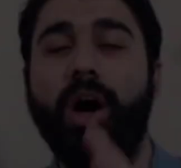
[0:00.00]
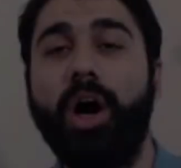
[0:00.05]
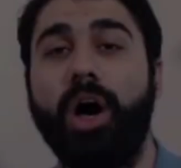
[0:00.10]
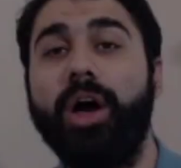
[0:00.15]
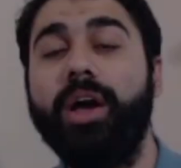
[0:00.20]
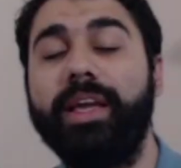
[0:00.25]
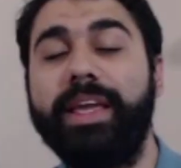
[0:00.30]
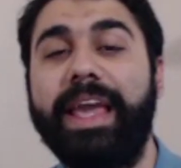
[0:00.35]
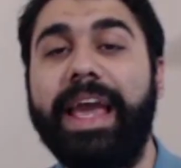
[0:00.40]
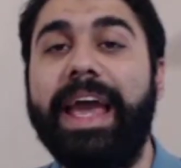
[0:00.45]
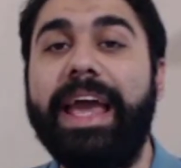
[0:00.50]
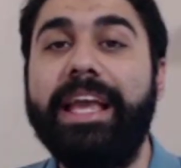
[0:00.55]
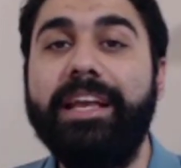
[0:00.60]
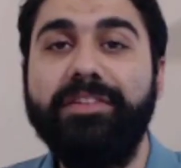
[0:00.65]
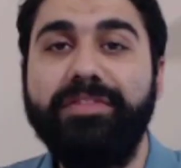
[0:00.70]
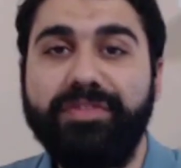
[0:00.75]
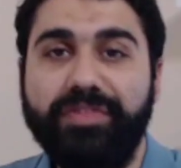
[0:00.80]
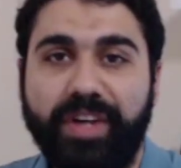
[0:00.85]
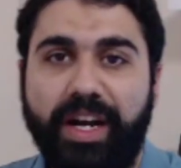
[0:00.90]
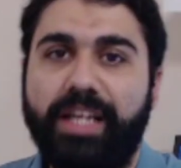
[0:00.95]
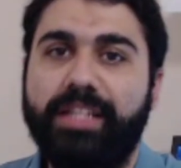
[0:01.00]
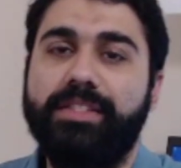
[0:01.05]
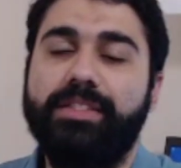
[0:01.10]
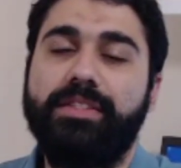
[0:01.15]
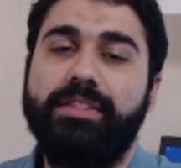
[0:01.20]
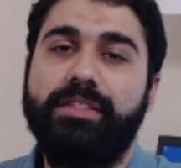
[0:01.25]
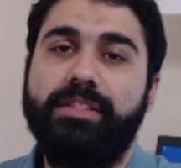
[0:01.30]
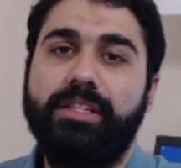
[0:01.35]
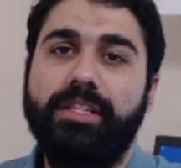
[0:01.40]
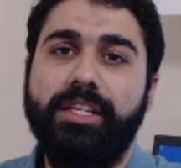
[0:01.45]
Okay,
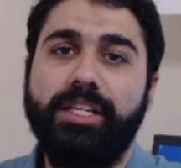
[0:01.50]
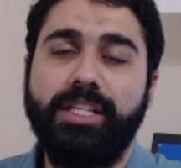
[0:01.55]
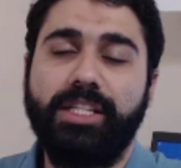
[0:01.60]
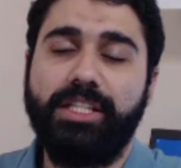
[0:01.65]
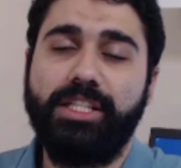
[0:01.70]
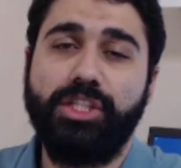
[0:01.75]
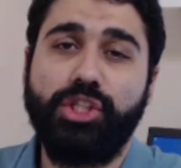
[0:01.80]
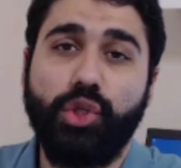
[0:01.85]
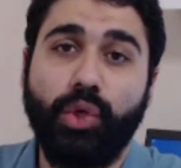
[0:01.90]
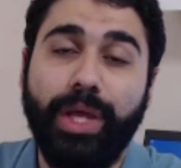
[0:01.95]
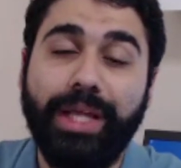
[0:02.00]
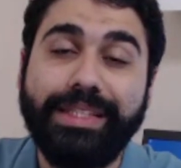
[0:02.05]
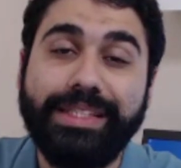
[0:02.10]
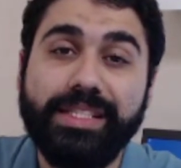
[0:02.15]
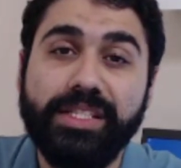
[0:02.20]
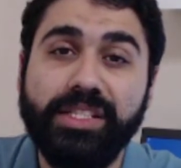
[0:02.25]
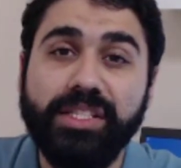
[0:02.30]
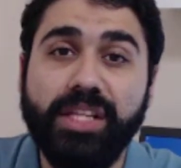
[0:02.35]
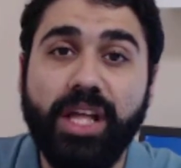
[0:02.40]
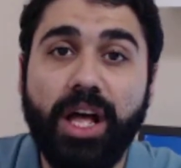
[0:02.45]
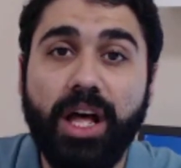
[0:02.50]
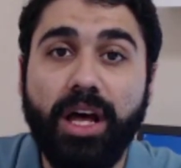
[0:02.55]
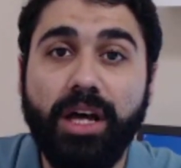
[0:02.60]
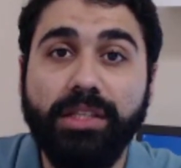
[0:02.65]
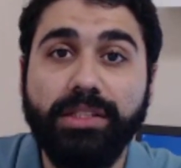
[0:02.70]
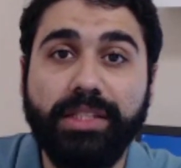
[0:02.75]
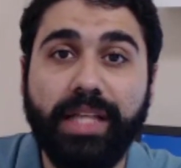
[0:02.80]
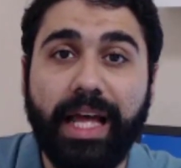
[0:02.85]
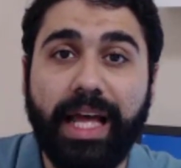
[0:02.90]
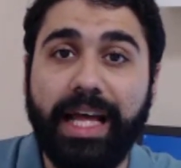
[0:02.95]
friends. So let's
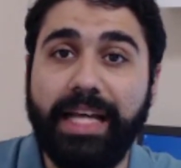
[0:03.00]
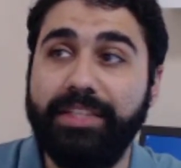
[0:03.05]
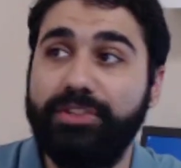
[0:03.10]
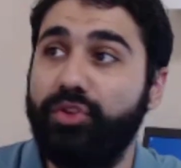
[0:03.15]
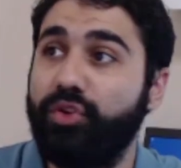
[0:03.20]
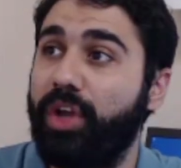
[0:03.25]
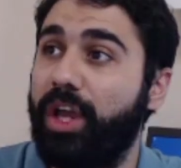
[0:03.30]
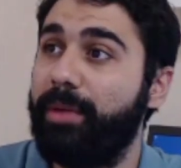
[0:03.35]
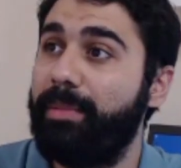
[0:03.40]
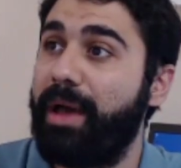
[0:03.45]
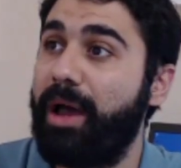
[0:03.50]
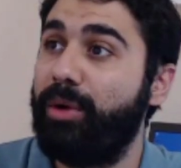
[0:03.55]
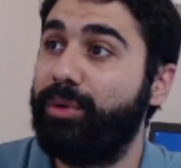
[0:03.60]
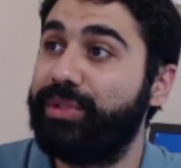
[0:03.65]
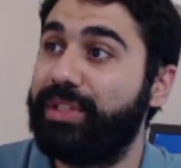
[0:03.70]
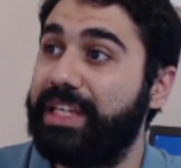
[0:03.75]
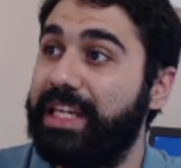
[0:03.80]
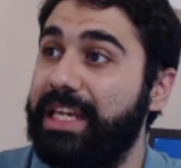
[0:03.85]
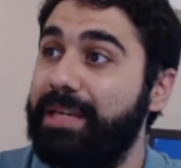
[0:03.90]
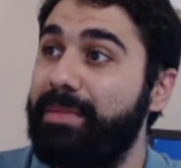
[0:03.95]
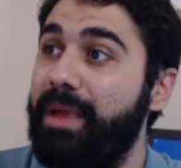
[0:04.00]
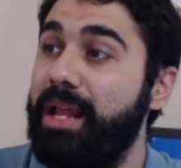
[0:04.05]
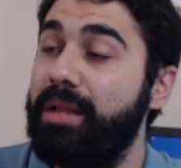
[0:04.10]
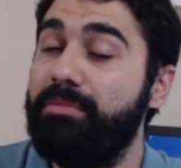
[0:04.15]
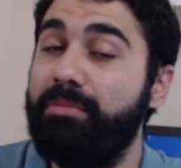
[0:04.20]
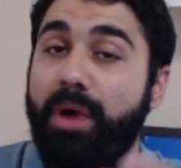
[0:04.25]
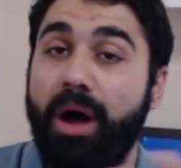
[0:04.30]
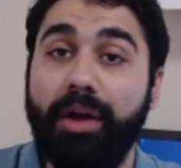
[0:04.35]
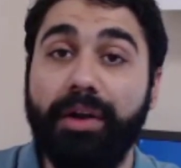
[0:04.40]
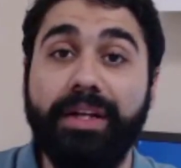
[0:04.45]
start and talk about email
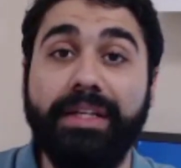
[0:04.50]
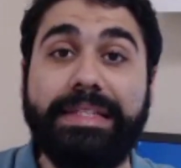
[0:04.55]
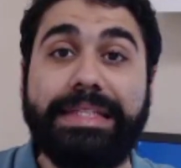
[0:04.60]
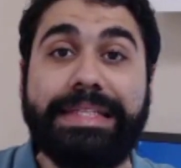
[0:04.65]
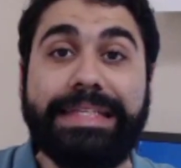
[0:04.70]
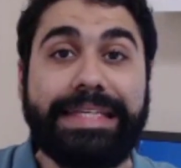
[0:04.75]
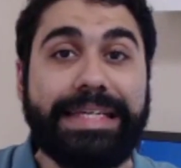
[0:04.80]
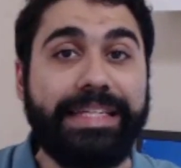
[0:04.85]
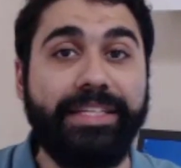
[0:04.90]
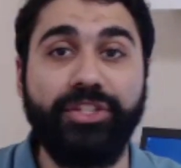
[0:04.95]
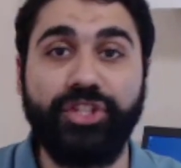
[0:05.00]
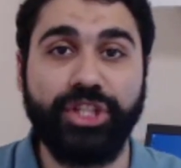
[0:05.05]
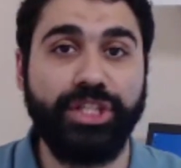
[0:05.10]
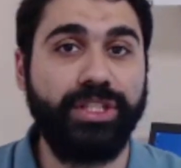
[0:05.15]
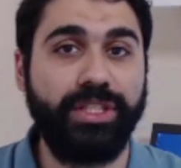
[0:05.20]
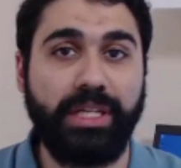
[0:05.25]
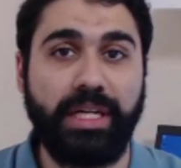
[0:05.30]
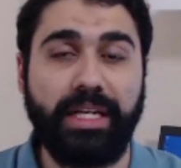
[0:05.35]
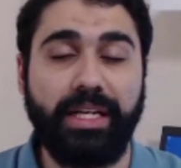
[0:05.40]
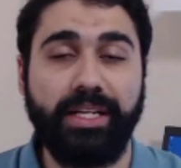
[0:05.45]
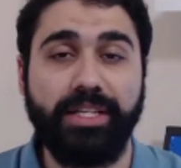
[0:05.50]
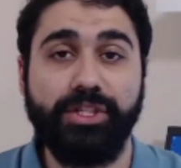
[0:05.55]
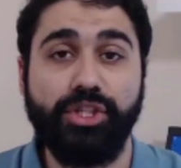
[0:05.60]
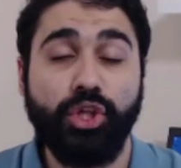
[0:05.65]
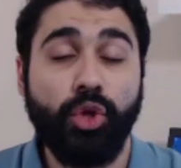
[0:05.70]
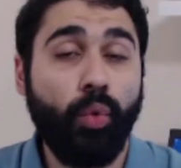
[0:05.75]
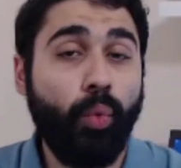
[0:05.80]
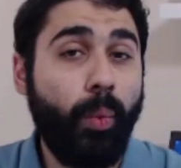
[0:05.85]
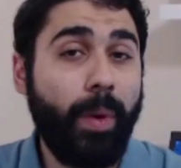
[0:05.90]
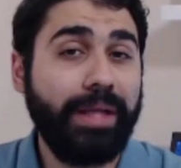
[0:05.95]
marketing in general.
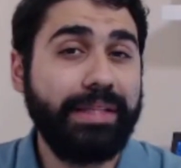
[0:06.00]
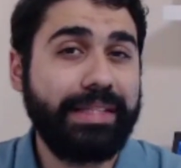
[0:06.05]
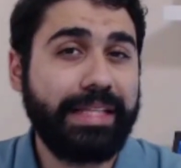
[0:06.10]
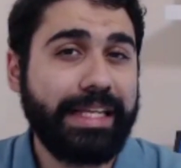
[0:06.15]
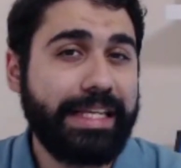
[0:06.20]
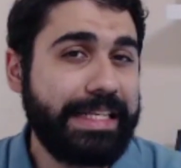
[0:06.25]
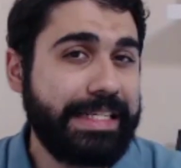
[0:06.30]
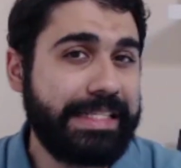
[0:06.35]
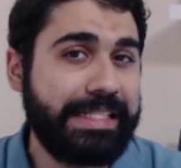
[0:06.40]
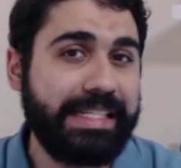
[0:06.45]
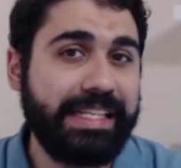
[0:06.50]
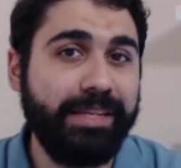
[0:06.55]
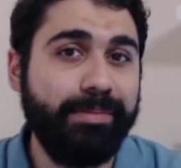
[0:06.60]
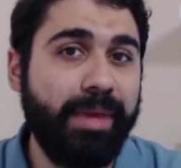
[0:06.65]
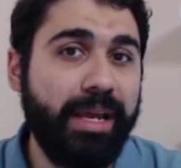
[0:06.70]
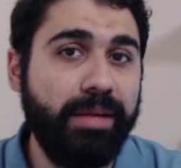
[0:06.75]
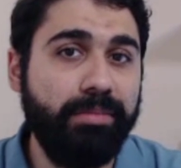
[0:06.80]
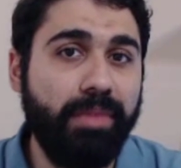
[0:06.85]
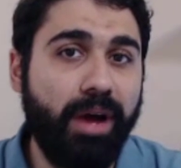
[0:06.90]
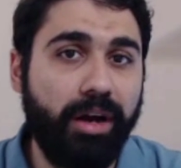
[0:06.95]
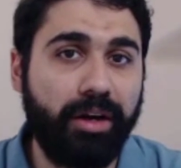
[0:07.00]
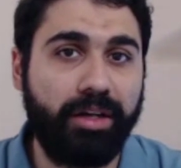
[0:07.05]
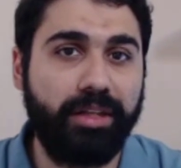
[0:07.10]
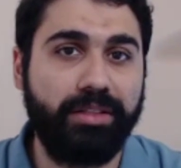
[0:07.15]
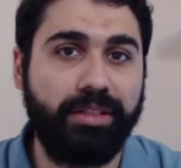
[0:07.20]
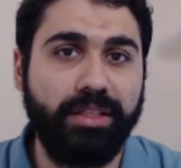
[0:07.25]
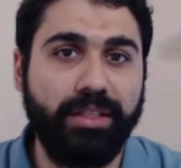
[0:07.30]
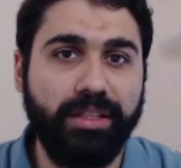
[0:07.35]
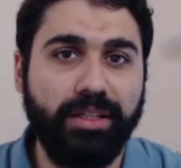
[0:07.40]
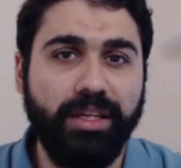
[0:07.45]
So what is email
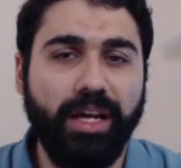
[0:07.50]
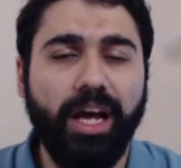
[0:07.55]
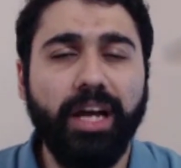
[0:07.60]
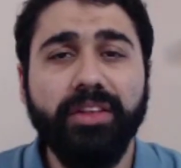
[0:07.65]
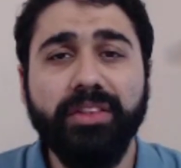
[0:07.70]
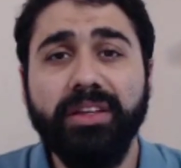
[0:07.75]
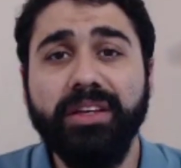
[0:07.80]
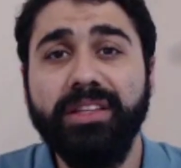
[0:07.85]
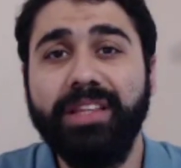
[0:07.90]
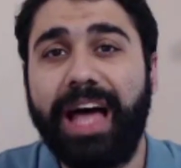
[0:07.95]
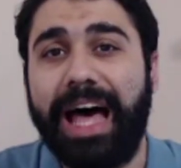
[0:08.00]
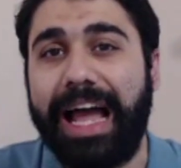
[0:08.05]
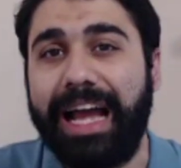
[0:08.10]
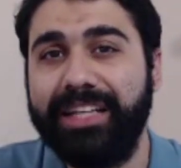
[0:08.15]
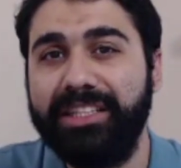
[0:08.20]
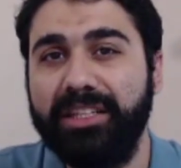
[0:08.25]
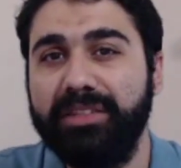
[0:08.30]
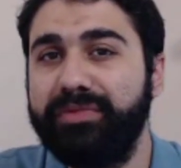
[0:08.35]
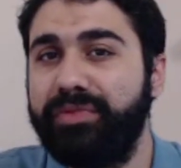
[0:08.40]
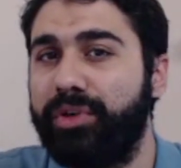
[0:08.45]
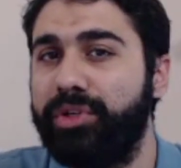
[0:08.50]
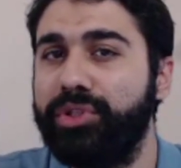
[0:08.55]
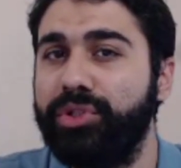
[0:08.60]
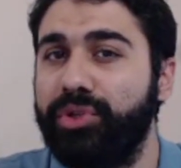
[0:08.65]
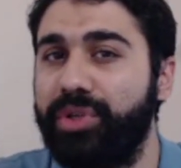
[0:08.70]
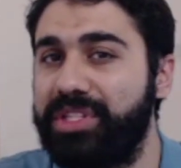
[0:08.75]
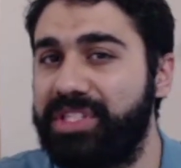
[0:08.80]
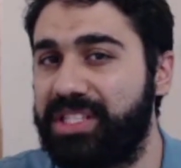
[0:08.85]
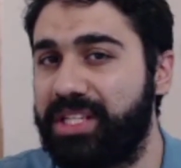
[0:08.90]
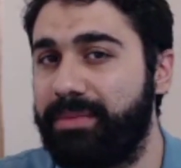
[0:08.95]
marketing? I think the idea for
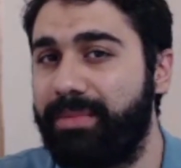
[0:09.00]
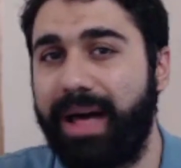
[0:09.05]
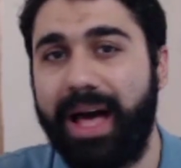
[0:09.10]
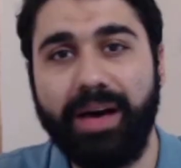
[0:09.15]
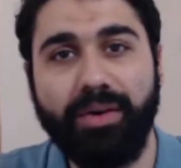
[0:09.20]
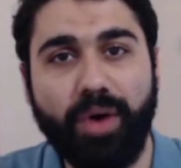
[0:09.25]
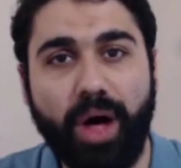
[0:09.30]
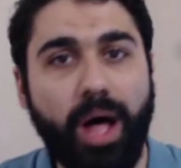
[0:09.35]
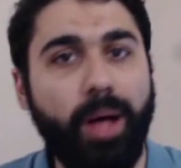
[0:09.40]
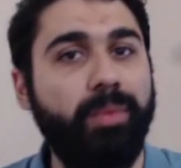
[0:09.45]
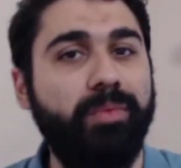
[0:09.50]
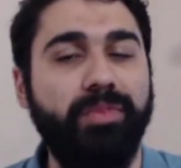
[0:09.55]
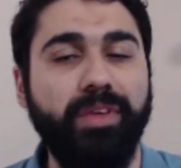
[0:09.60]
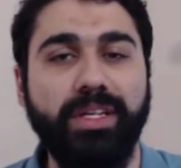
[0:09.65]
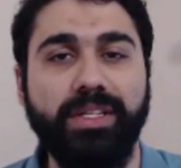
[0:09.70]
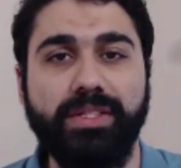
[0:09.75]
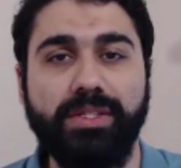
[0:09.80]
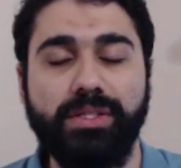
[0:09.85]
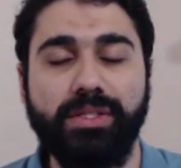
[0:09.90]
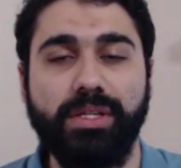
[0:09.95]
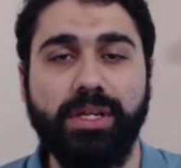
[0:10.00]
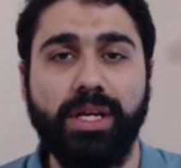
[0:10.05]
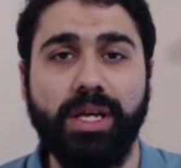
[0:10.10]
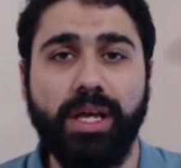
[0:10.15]
you is somehow obvious.